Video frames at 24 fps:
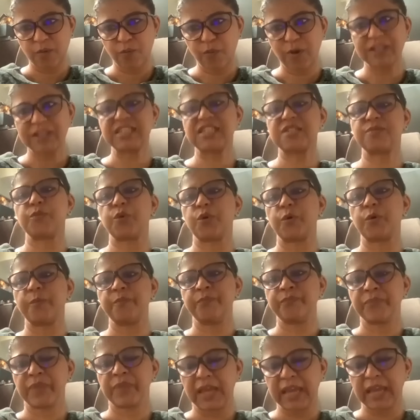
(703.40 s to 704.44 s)
Once more.
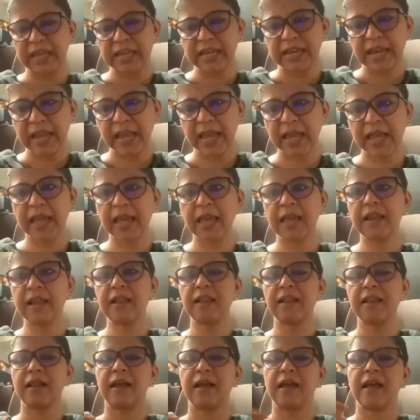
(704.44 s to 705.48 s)

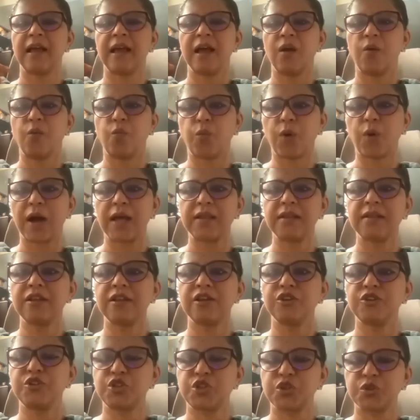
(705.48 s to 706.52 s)
Inhale. 1,
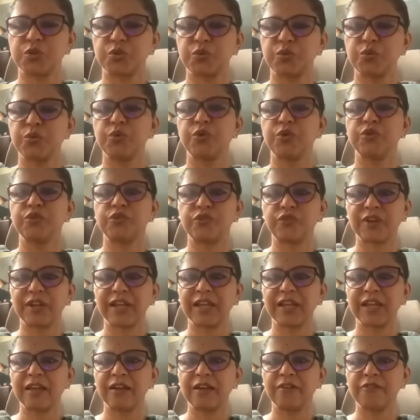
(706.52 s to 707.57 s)
2,
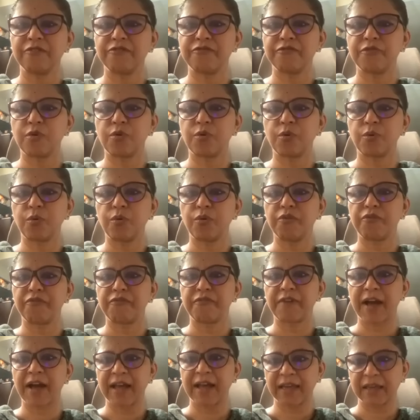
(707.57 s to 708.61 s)
3, 4,
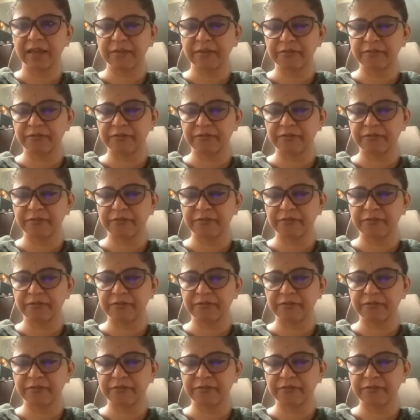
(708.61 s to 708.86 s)
5.